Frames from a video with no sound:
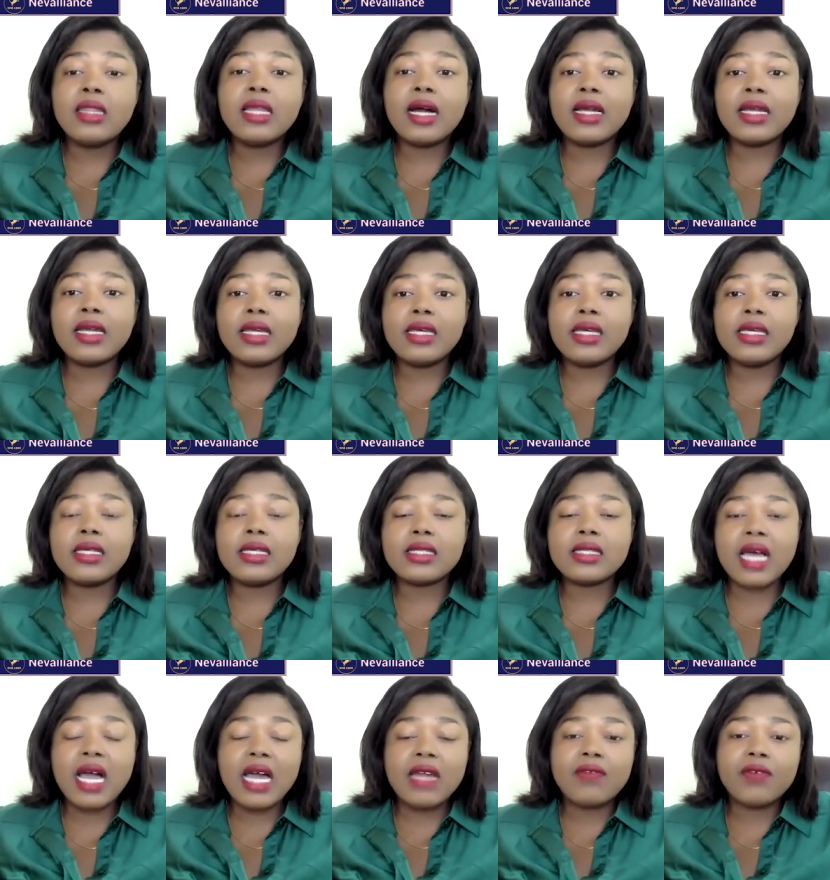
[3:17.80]
that is
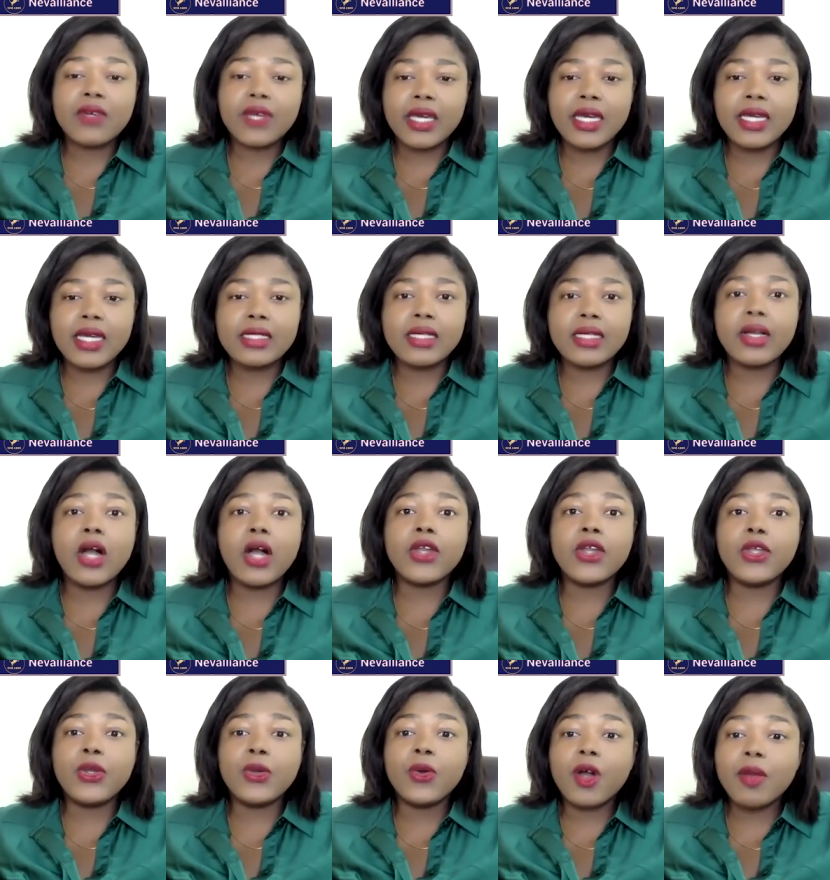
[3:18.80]
advocating
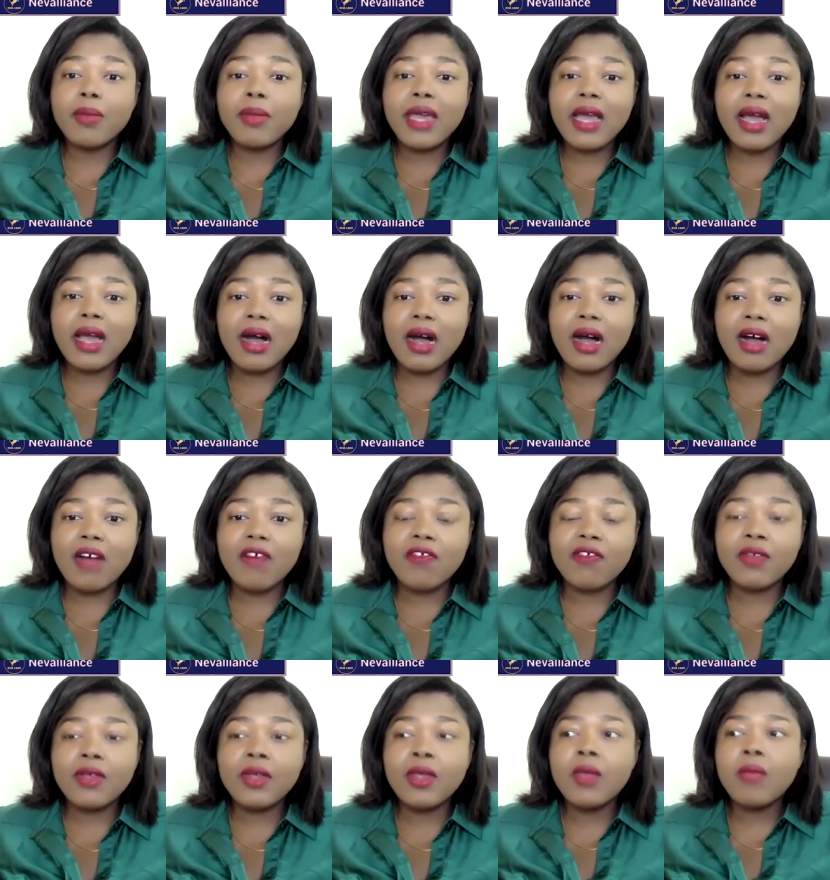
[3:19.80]
on your behalf,
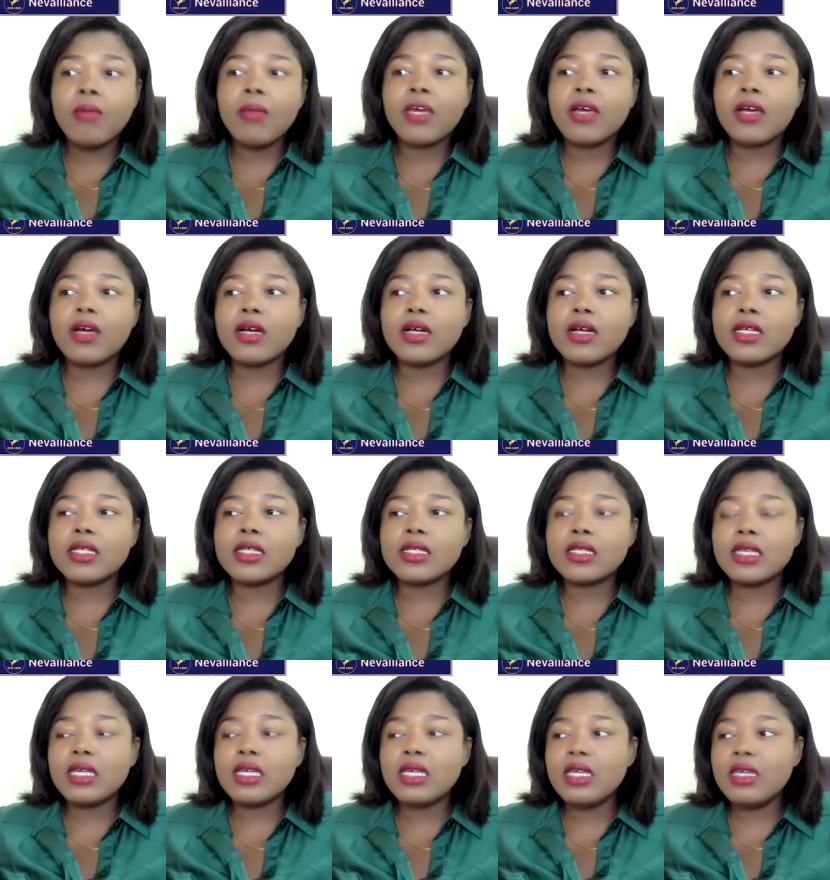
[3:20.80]
because
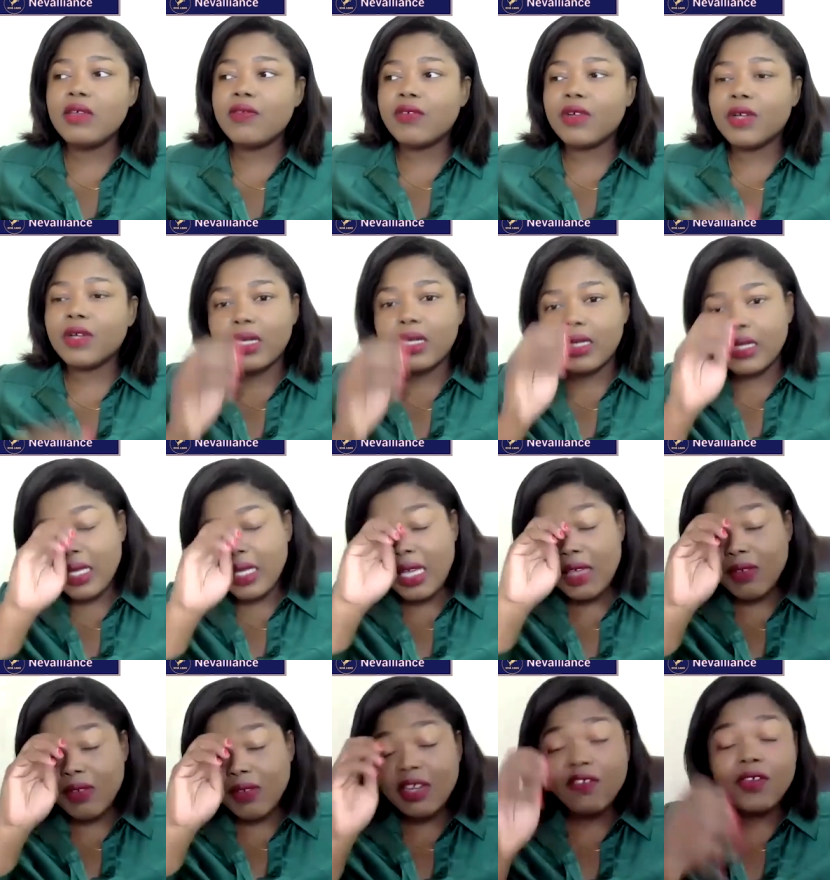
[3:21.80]
even
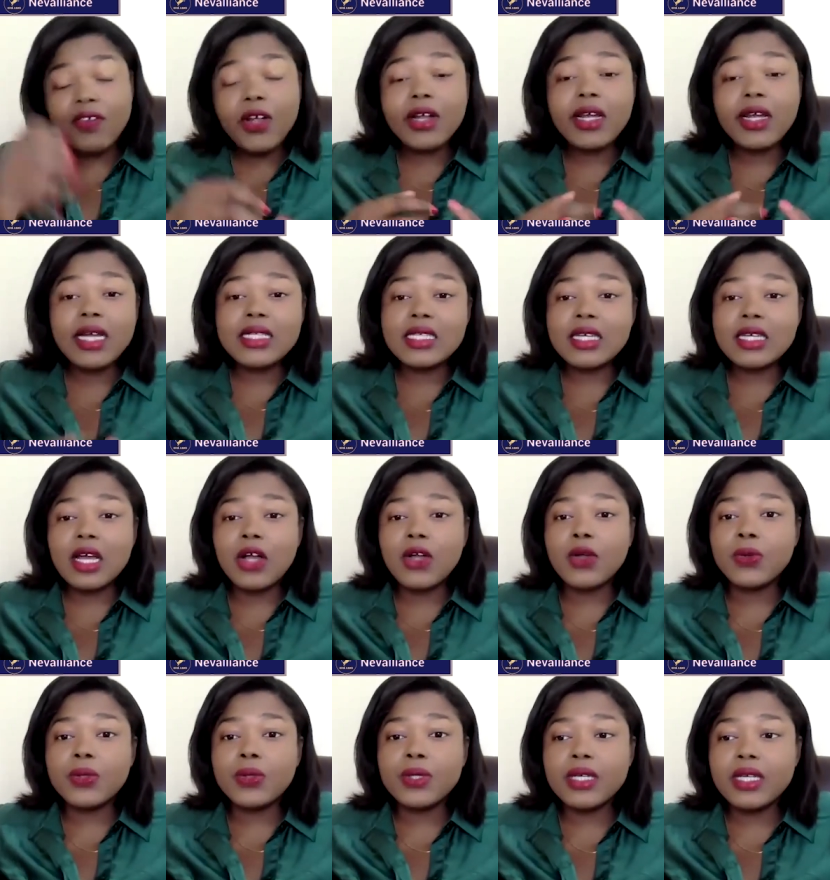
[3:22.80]
if you're getting a
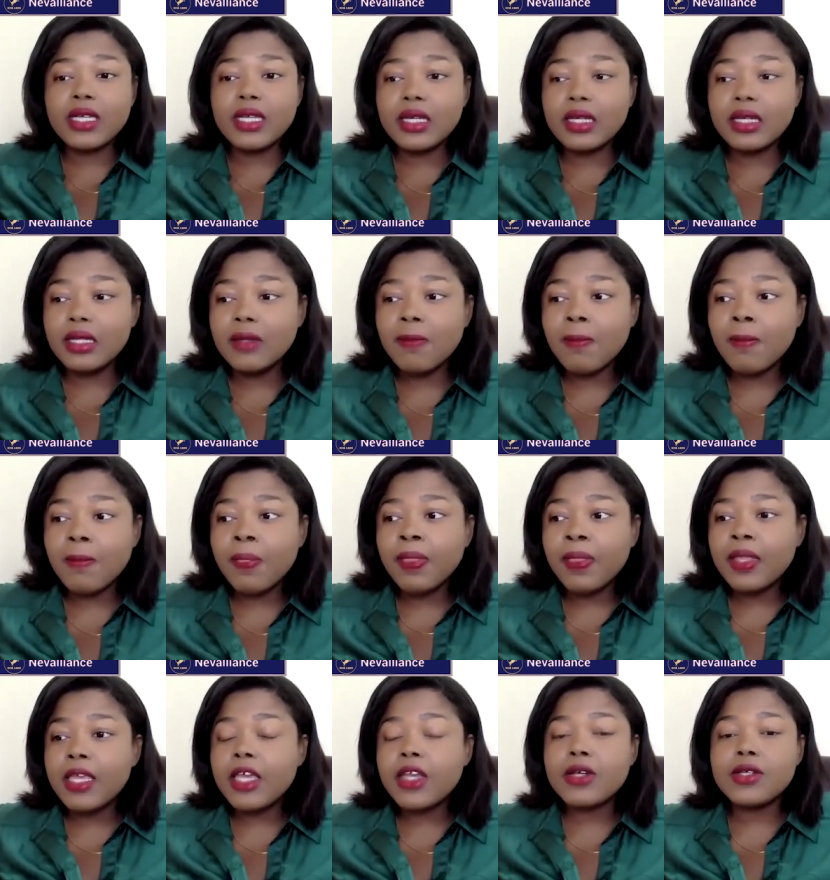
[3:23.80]
good deal,
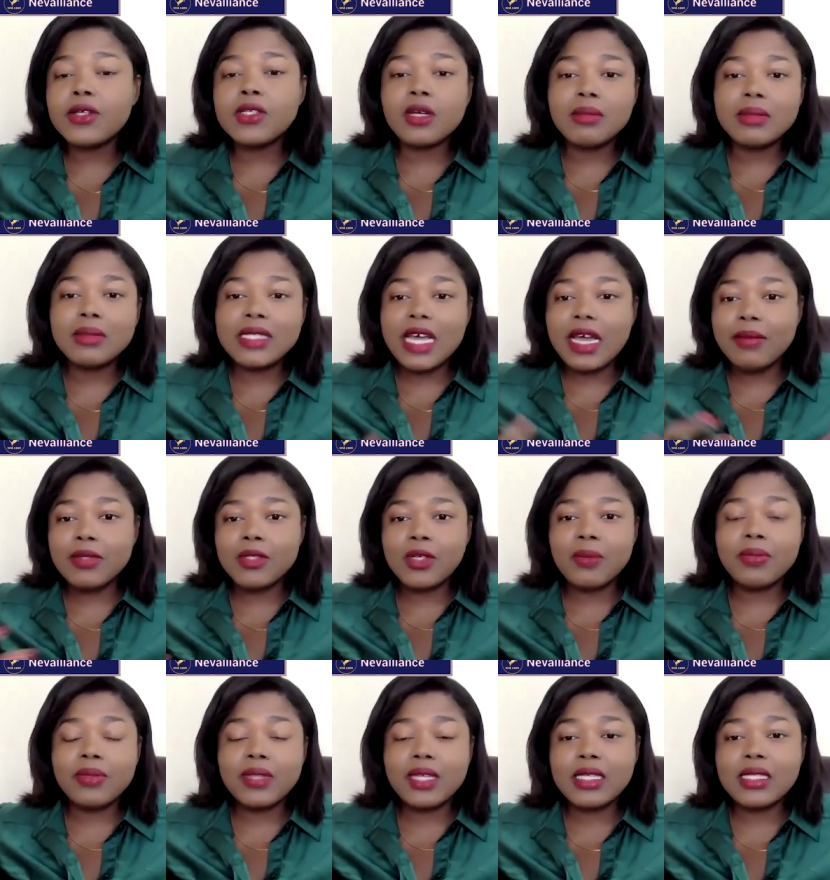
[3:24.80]
you know, sometimes
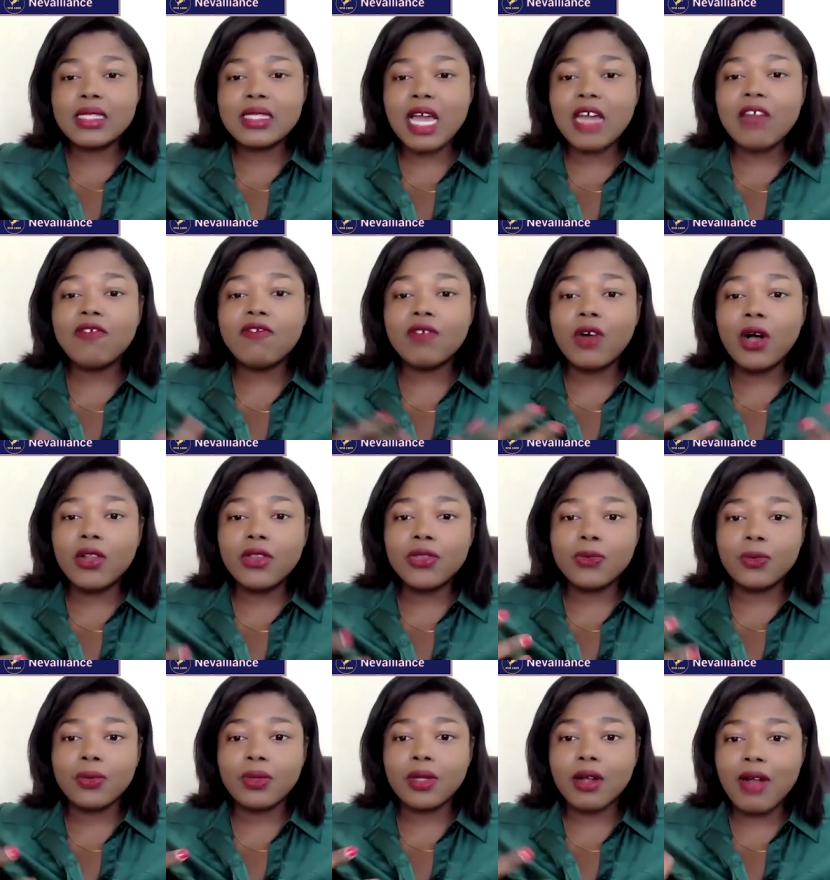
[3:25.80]
some things can fall
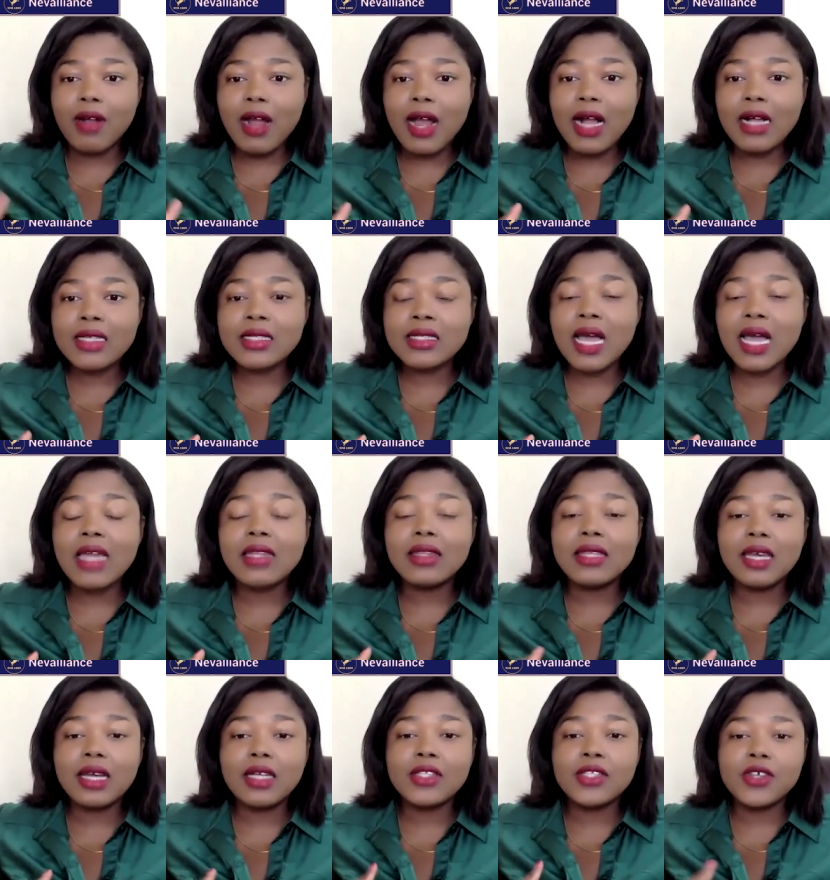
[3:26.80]
through the cracks,
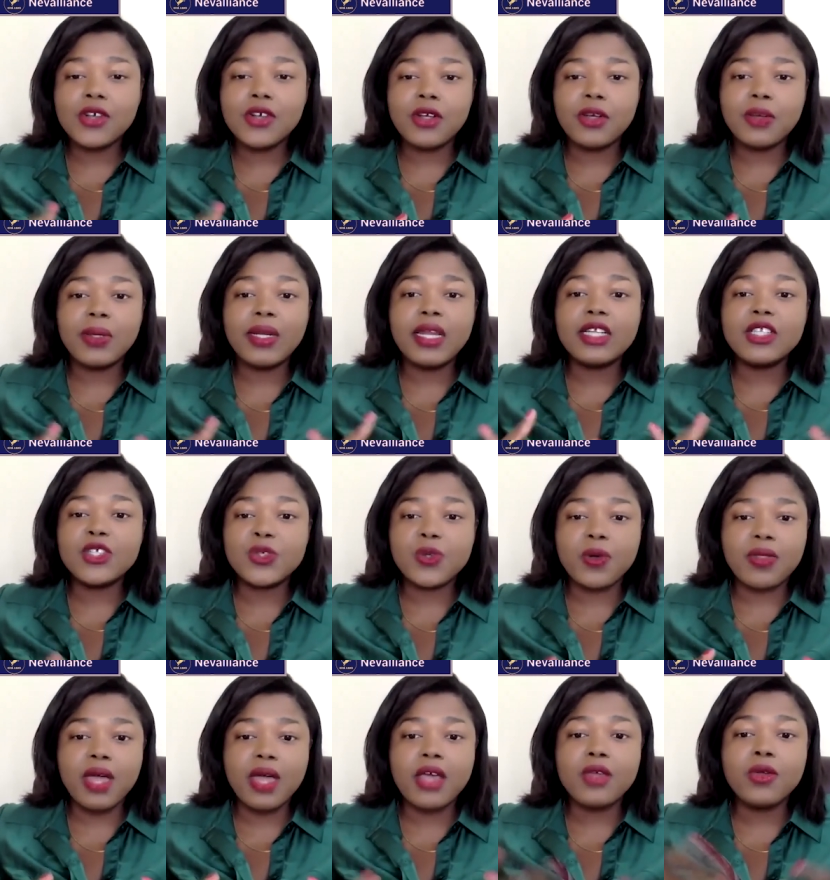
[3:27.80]
and the attorney will
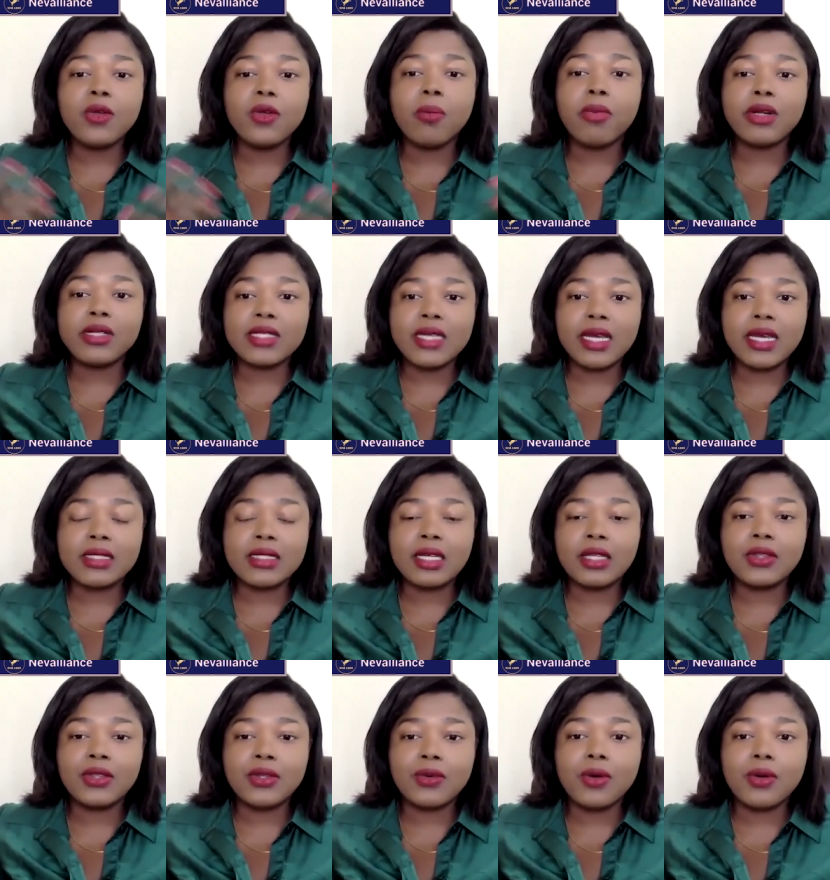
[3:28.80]
ensure that you're
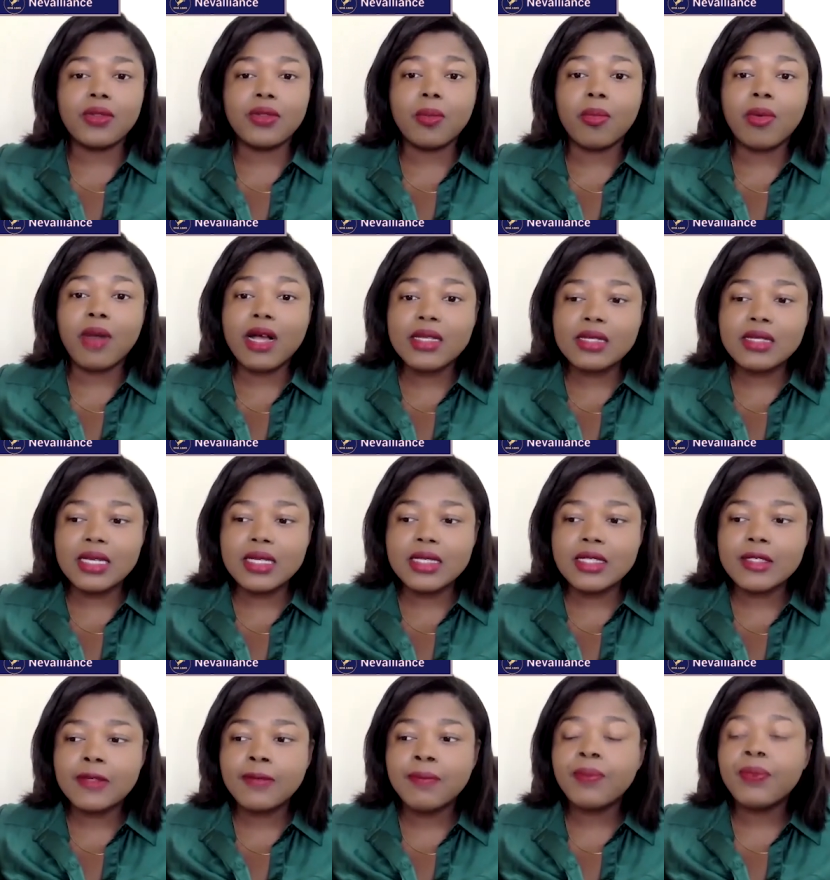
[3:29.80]
protected throughout the
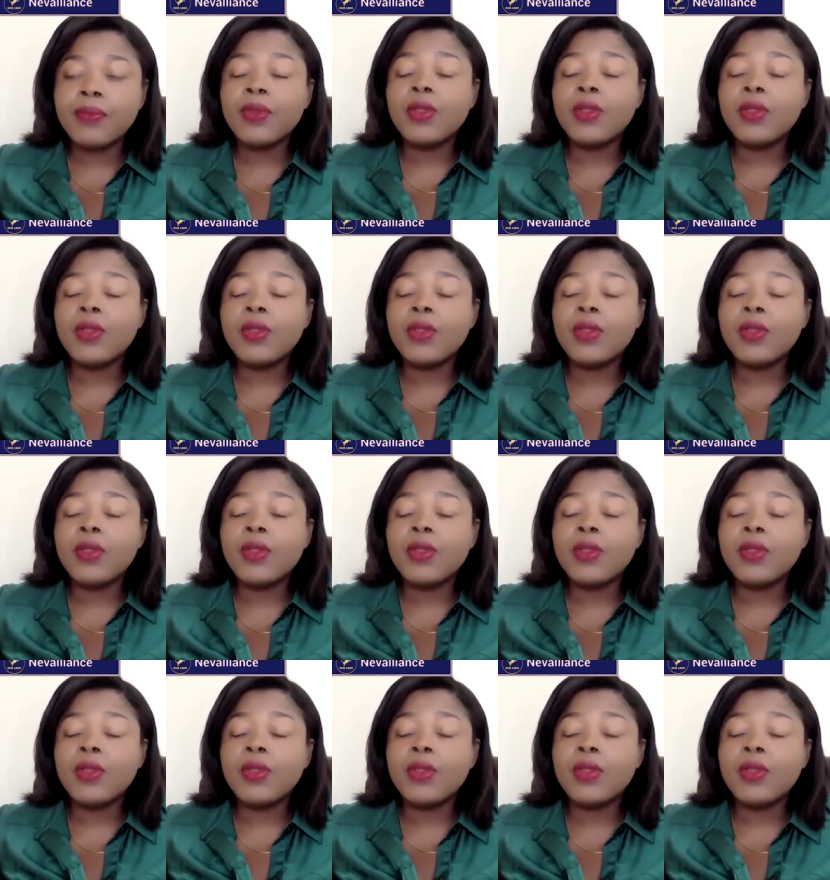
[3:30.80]
process.